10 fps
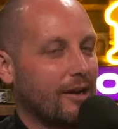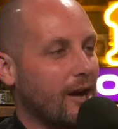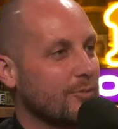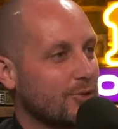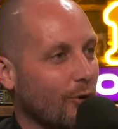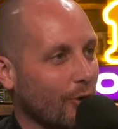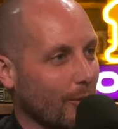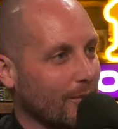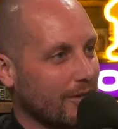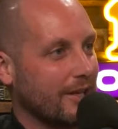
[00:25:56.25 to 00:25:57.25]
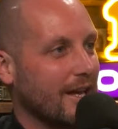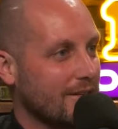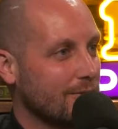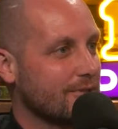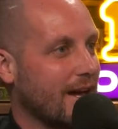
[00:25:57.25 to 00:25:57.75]
absorb
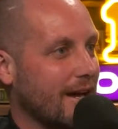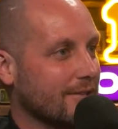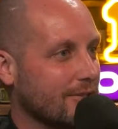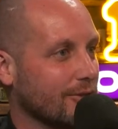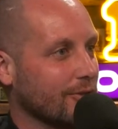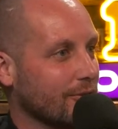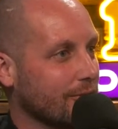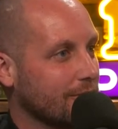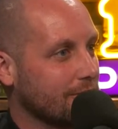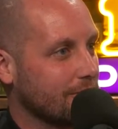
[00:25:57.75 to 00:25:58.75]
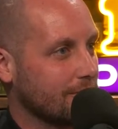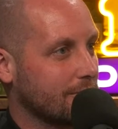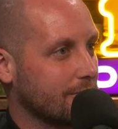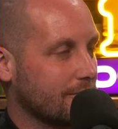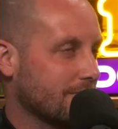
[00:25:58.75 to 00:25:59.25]
and use that to
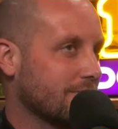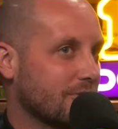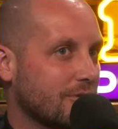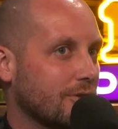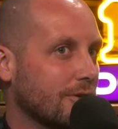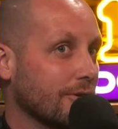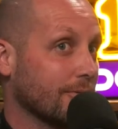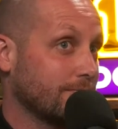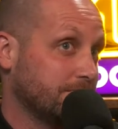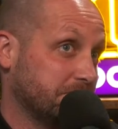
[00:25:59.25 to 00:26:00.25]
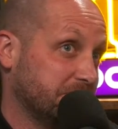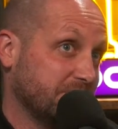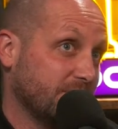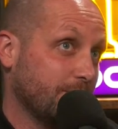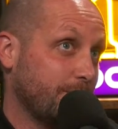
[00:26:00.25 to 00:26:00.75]
your
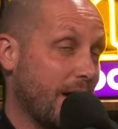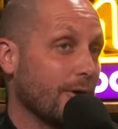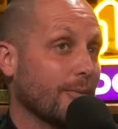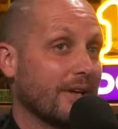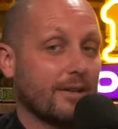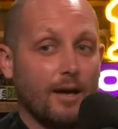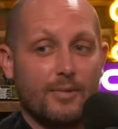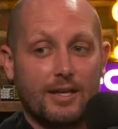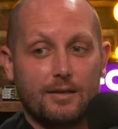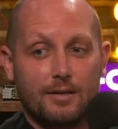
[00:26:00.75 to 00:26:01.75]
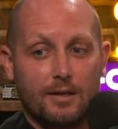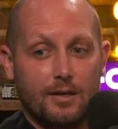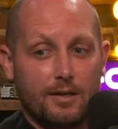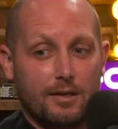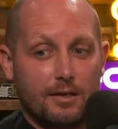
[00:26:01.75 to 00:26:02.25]
betterment? I mean,
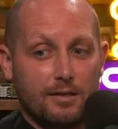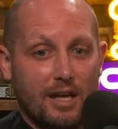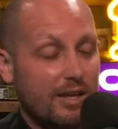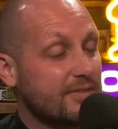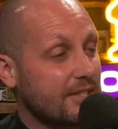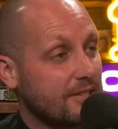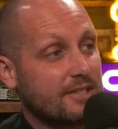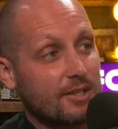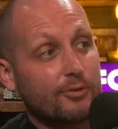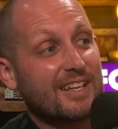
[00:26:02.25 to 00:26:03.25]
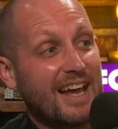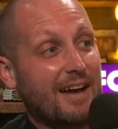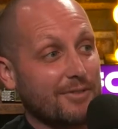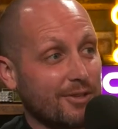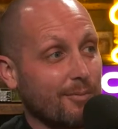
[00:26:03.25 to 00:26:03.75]
LAFC still did
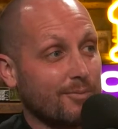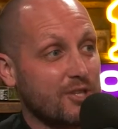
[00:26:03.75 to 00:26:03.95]
have some